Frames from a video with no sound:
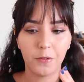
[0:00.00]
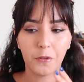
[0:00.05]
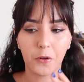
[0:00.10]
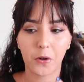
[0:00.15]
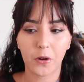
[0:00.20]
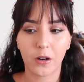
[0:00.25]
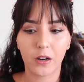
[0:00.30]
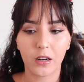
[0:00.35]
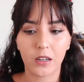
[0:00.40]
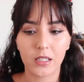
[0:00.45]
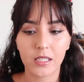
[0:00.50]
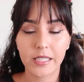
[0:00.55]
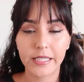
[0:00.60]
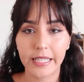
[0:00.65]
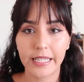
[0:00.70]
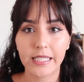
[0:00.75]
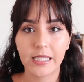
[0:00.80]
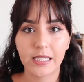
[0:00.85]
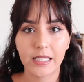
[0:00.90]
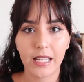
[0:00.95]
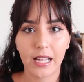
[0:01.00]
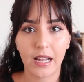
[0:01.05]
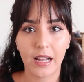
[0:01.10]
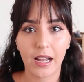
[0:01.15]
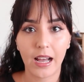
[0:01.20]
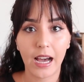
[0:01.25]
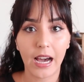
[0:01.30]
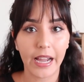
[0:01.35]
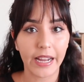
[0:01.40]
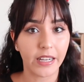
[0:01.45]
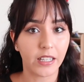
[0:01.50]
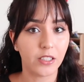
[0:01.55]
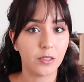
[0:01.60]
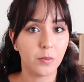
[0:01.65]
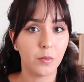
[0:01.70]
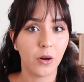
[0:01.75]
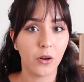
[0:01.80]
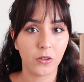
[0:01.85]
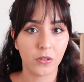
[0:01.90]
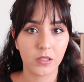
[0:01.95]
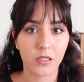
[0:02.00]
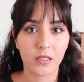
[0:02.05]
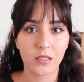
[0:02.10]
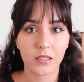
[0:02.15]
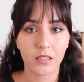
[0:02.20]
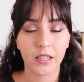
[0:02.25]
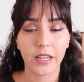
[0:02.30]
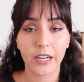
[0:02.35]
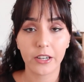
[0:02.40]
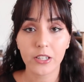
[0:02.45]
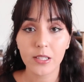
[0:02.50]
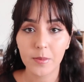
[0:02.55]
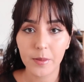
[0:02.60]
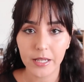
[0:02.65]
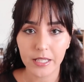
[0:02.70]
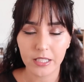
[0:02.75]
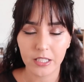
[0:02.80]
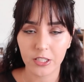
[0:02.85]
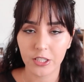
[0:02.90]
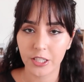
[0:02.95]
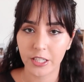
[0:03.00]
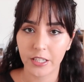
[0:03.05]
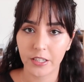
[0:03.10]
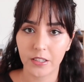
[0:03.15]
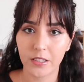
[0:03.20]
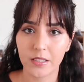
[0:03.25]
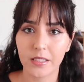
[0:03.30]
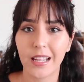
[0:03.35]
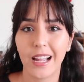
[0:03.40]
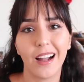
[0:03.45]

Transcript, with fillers: for states that hire the most aerospace engineers,